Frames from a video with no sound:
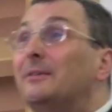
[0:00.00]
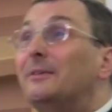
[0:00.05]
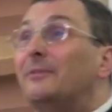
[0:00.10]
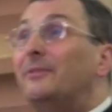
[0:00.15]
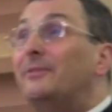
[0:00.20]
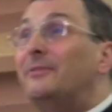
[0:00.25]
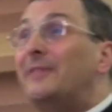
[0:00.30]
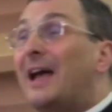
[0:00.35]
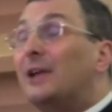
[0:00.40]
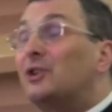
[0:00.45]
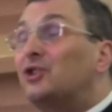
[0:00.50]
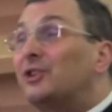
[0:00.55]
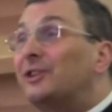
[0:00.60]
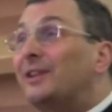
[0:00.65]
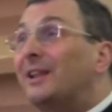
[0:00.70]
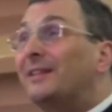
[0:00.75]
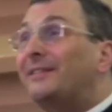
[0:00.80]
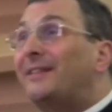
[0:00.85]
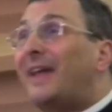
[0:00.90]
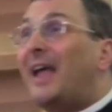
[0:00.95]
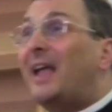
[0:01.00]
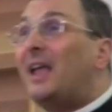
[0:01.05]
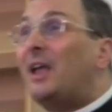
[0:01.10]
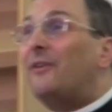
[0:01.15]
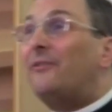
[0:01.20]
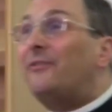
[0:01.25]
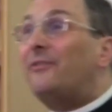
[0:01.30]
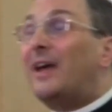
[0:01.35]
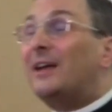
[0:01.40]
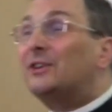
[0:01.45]
national
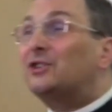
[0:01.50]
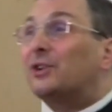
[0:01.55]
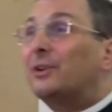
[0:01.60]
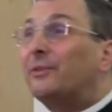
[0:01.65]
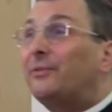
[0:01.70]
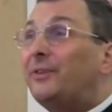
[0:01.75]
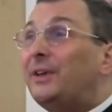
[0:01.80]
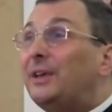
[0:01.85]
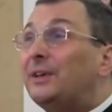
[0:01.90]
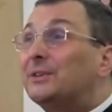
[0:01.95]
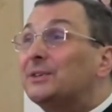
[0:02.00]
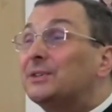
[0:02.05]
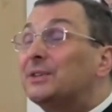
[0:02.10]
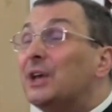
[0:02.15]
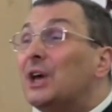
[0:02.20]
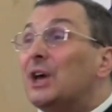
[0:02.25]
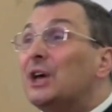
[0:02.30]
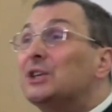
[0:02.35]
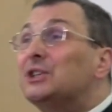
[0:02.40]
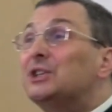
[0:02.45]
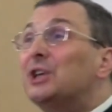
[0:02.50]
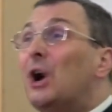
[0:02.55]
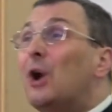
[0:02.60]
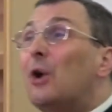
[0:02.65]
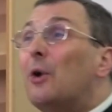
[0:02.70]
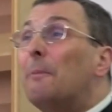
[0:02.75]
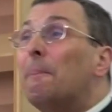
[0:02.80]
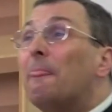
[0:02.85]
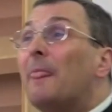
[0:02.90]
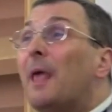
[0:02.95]
day, special feasts. So,